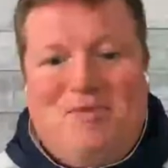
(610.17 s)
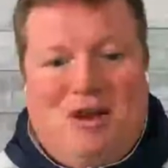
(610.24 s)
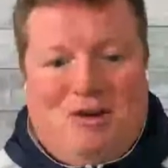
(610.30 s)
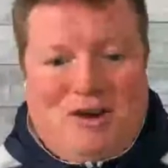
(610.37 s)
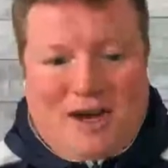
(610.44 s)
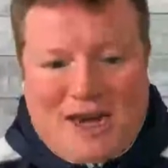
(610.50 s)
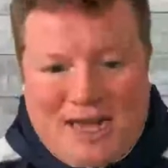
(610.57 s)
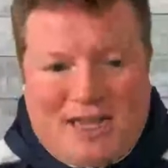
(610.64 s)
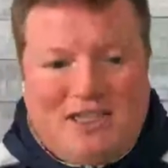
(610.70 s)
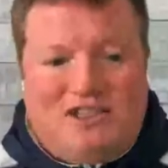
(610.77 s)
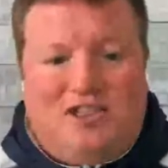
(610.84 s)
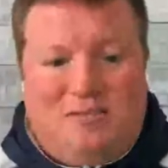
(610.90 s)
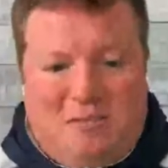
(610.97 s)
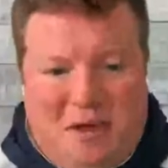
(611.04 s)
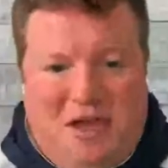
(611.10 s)
There
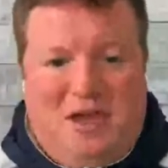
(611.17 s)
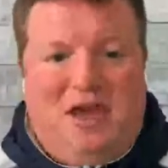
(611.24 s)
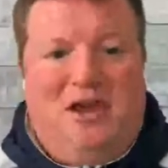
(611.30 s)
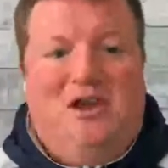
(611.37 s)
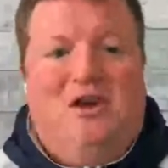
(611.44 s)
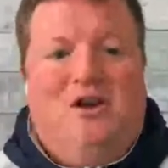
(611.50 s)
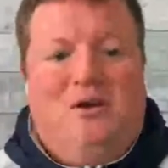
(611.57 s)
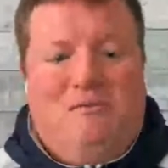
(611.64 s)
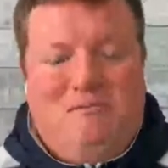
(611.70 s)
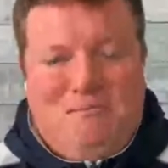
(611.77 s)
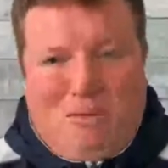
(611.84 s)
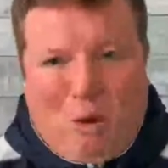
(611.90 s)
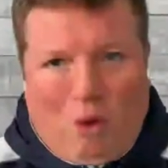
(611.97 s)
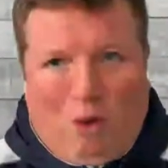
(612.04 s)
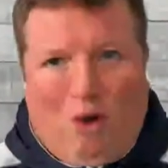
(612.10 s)
needs to be
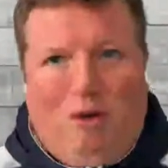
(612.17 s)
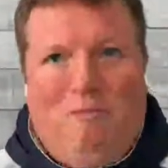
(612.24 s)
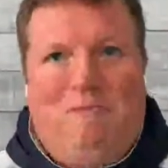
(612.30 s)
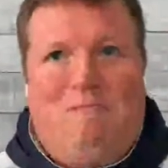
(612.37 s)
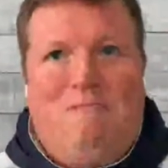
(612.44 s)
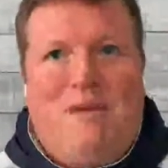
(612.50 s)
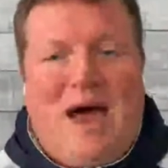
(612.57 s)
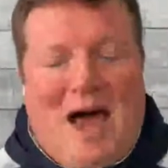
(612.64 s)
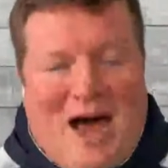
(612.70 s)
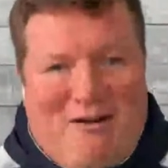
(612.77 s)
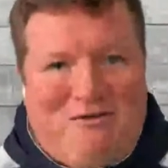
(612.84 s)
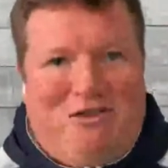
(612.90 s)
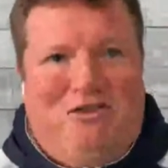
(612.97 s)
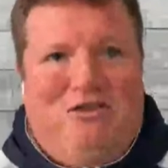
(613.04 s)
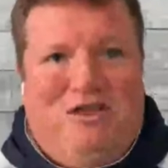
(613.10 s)
more
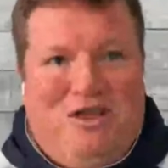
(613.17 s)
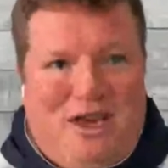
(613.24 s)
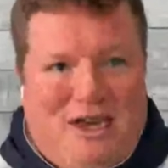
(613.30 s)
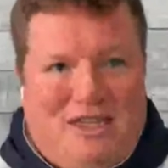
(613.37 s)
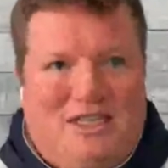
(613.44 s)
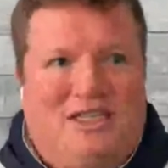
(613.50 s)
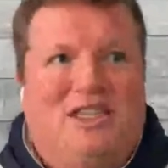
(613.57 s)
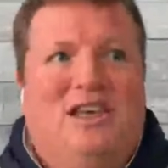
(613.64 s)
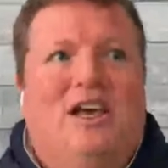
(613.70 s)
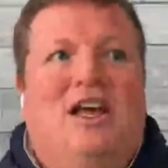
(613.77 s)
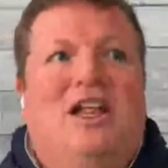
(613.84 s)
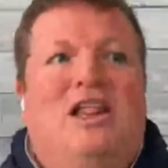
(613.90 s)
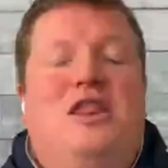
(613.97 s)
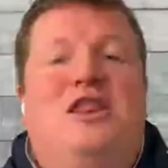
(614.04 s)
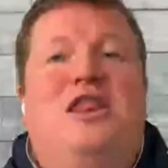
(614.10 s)
after this
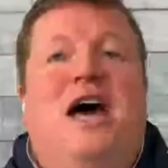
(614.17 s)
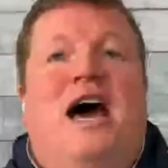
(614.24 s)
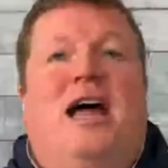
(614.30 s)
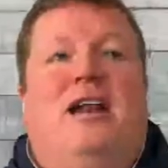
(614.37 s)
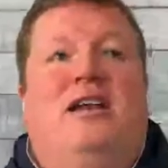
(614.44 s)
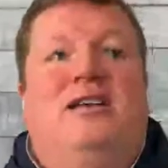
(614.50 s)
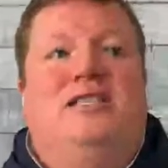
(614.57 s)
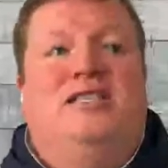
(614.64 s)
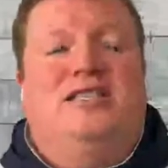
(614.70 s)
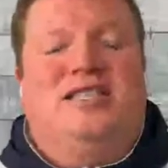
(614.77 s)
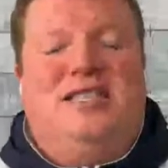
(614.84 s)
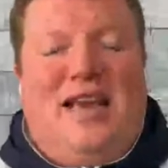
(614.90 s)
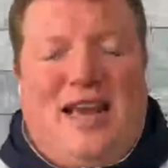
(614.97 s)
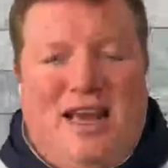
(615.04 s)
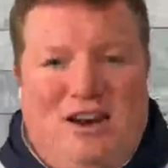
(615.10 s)
that
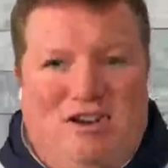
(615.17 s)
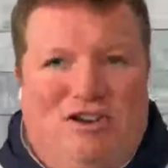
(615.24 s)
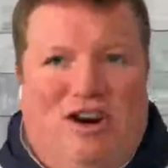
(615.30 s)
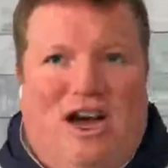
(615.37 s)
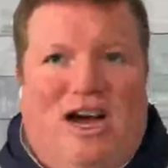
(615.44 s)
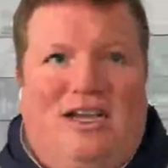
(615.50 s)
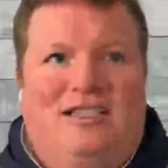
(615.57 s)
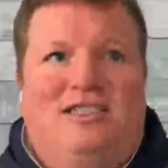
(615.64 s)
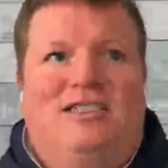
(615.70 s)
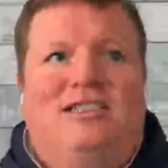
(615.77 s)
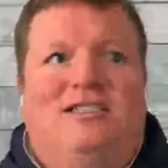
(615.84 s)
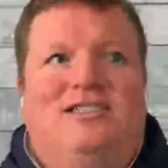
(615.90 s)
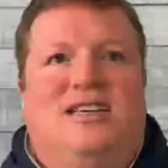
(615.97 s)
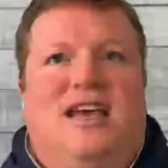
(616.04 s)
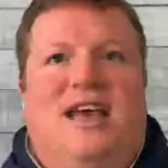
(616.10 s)

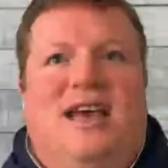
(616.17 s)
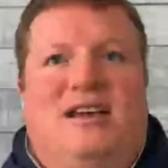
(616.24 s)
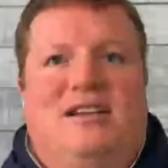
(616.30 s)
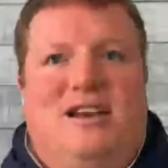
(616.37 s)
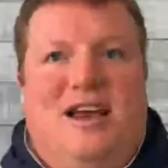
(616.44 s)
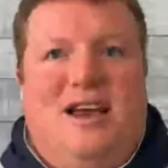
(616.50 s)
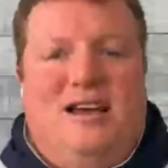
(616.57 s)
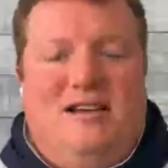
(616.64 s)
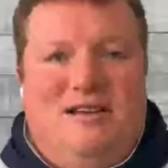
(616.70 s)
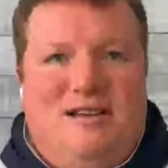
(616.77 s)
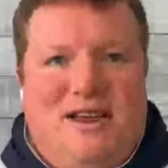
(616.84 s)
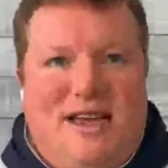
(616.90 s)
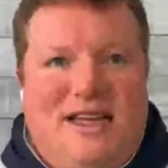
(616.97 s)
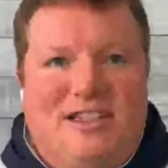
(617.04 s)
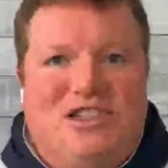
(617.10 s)
standardizes and and
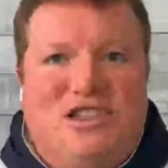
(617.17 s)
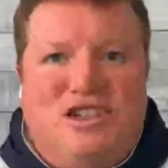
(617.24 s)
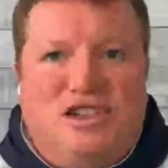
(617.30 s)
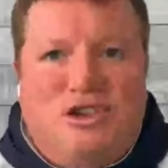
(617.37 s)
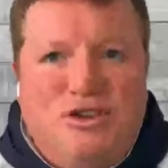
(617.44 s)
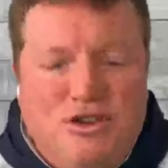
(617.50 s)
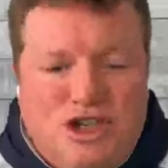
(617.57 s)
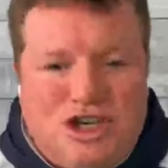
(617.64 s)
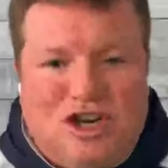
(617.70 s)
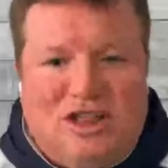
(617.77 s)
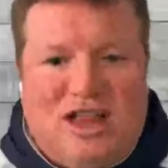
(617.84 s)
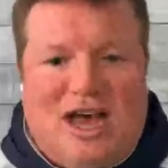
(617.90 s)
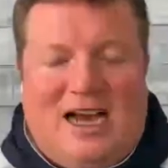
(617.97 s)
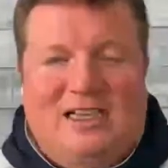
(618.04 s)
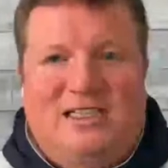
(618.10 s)

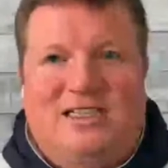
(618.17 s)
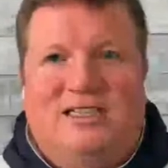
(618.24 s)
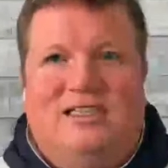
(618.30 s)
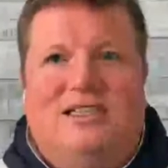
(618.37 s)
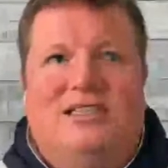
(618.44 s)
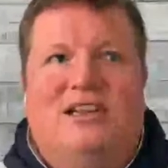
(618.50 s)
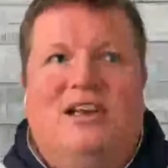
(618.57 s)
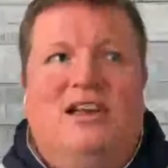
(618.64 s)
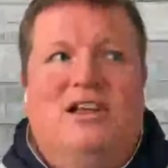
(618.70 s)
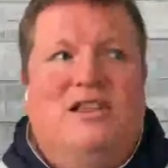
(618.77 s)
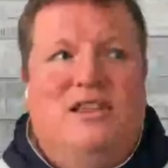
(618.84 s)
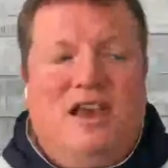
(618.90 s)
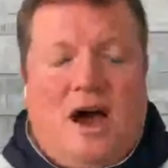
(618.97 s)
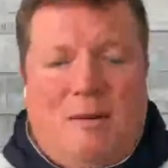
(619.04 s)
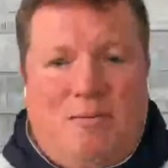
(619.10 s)
institutionalizes
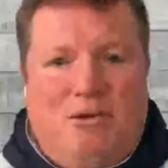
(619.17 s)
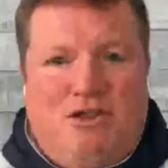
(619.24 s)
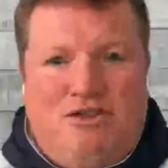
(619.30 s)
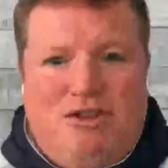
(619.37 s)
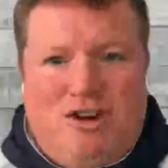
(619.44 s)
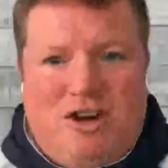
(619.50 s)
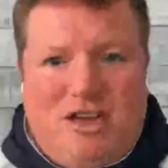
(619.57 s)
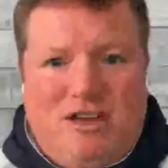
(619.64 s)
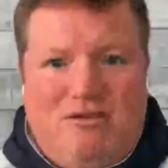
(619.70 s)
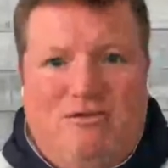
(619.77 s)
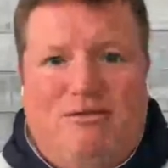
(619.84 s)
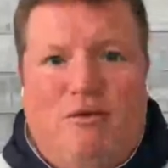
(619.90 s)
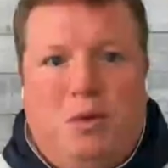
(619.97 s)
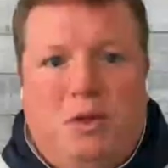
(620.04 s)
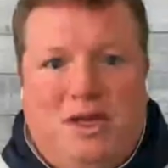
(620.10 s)
the opportunity
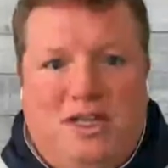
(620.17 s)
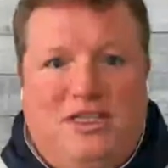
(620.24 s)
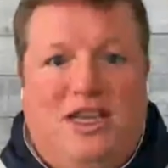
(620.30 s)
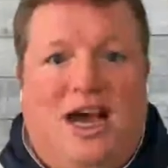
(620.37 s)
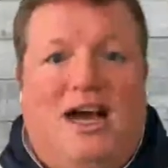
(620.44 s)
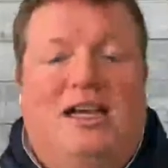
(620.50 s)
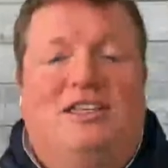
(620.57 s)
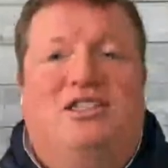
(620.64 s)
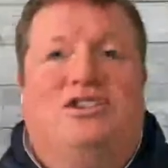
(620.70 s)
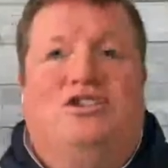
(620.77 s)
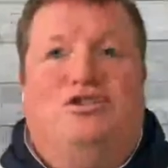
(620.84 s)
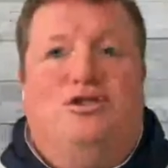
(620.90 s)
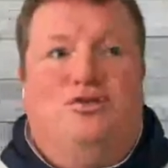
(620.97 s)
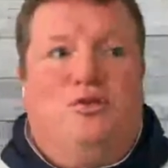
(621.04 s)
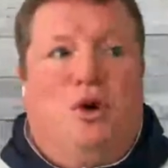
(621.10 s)
for these guys
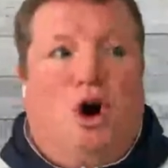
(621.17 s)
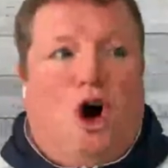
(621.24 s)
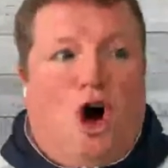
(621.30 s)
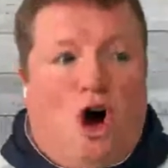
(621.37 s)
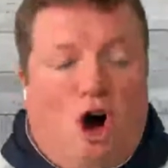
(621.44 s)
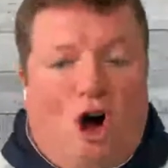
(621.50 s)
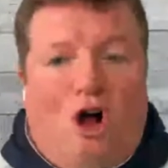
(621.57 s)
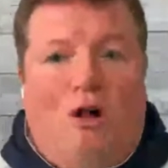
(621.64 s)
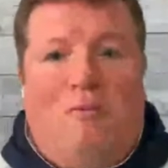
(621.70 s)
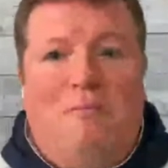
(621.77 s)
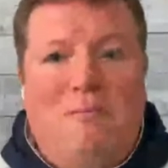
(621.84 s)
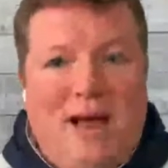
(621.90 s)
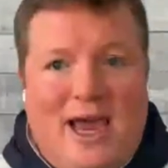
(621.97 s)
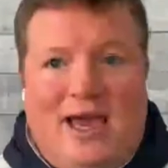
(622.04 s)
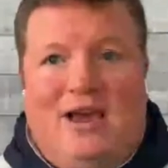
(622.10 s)
to all
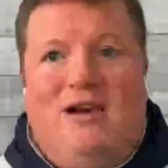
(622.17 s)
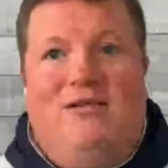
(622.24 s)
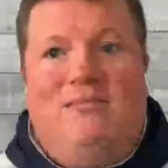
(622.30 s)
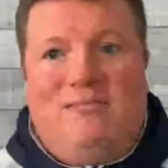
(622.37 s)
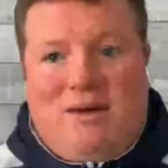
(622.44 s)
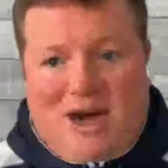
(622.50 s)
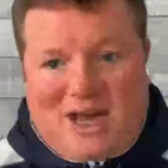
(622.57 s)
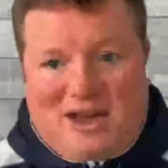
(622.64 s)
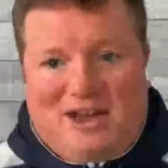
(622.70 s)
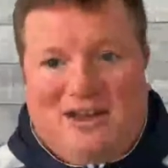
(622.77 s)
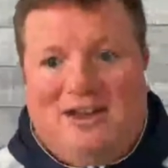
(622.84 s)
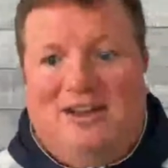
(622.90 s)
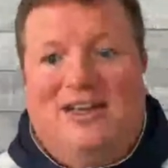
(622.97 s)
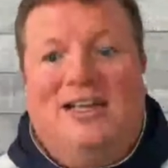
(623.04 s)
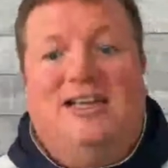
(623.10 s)
make money
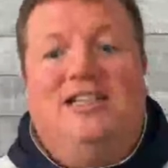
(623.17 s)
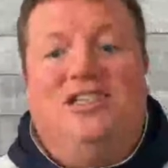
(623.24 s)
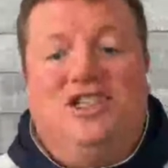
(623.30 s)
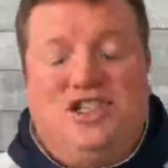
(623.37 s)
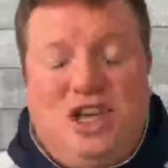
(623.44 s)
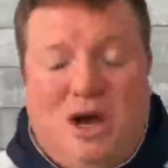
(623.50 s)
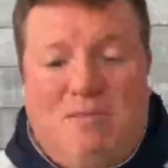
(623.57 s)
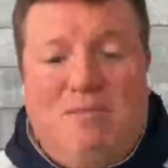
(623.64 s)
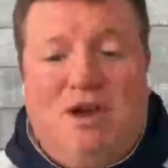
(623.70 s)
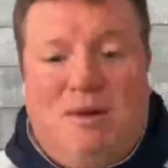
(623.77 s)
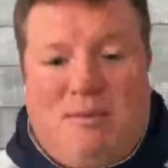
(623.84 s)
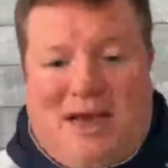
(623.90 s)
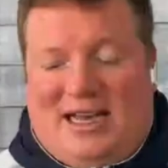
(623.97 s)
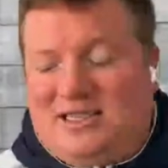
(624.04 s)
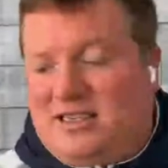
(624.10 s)
in some
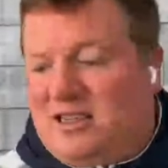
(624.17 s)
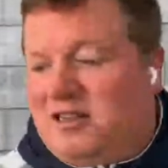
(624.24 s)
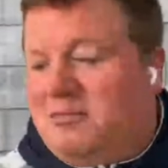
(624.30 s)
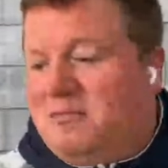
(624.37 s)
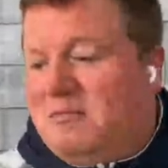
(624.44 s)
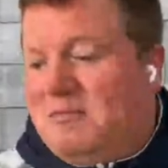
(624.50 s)
capacity.